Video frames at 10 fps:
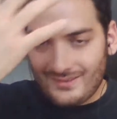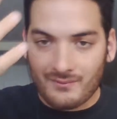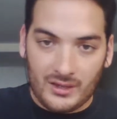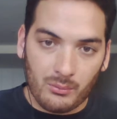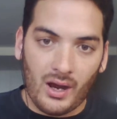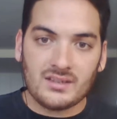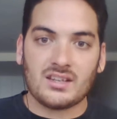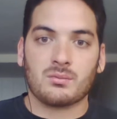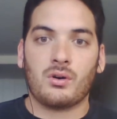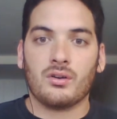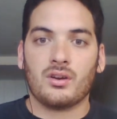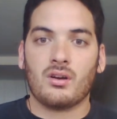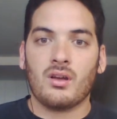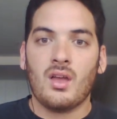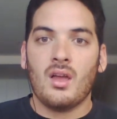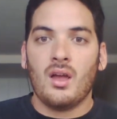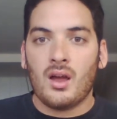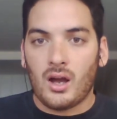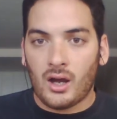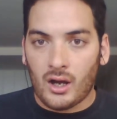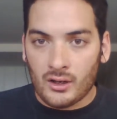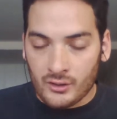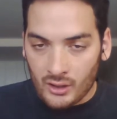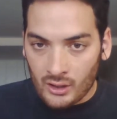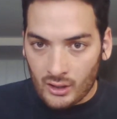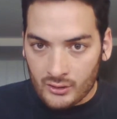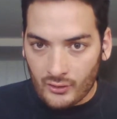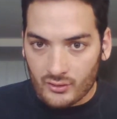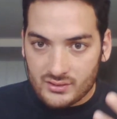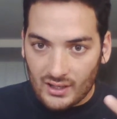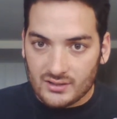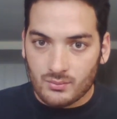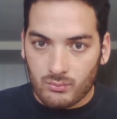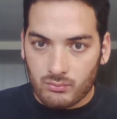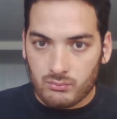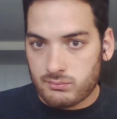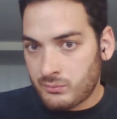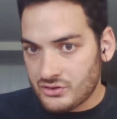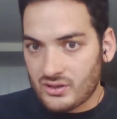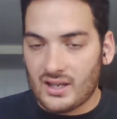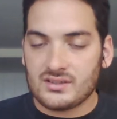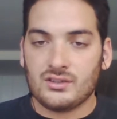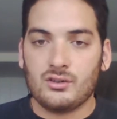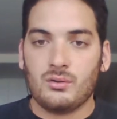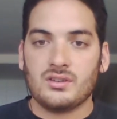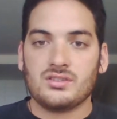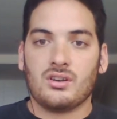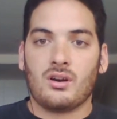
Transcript: he writes as well, another test what you guys can do is,